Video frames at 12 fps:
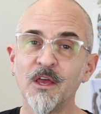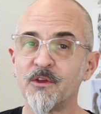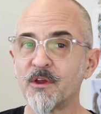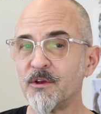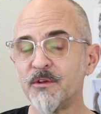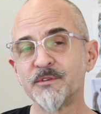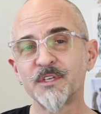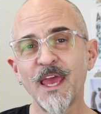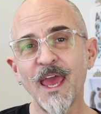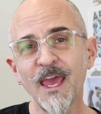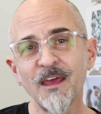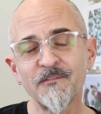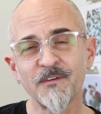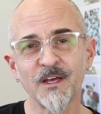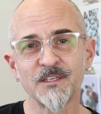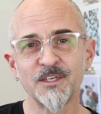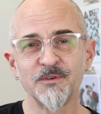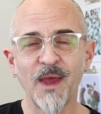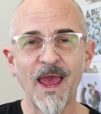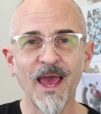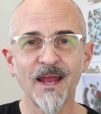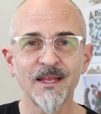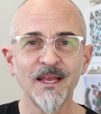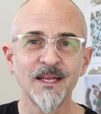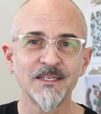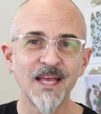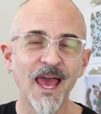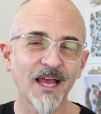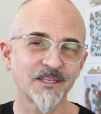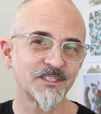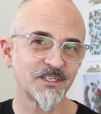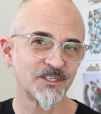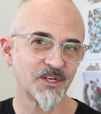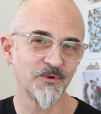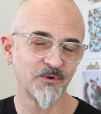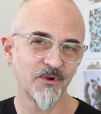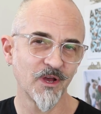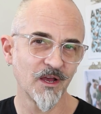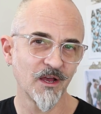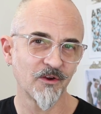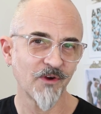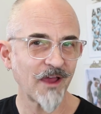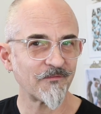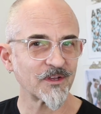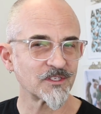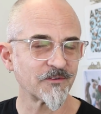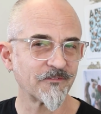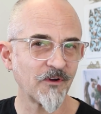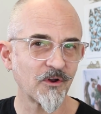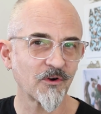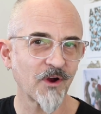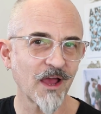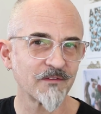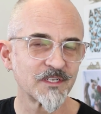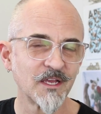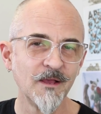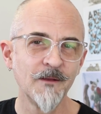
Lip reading: You can use Canva to add text to graphics or photographs